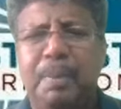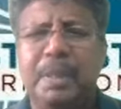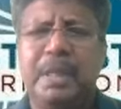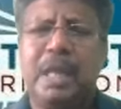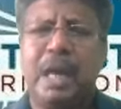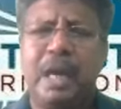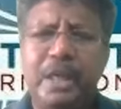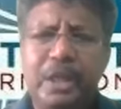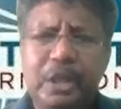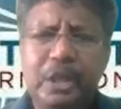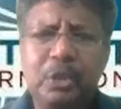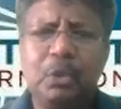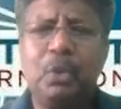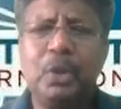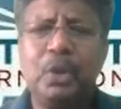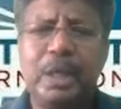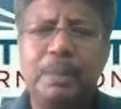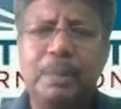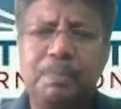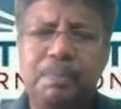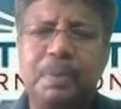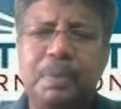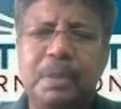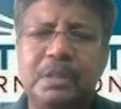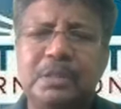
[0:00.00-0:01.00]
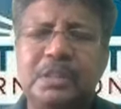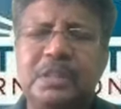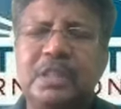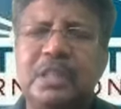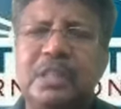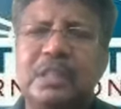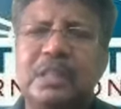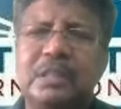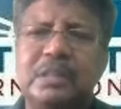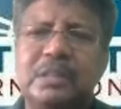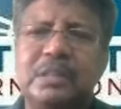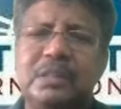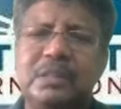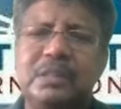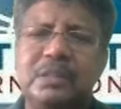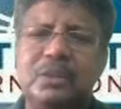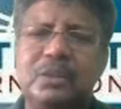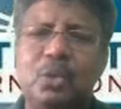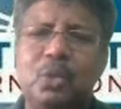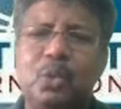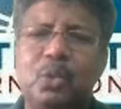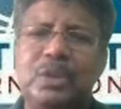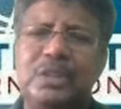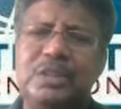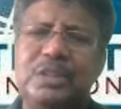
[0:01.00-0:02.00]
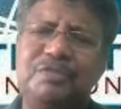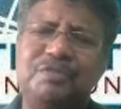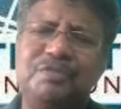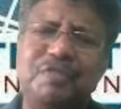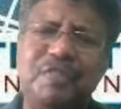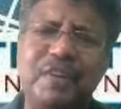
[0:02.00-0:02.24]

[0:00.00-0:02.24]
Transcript: But I know a person who is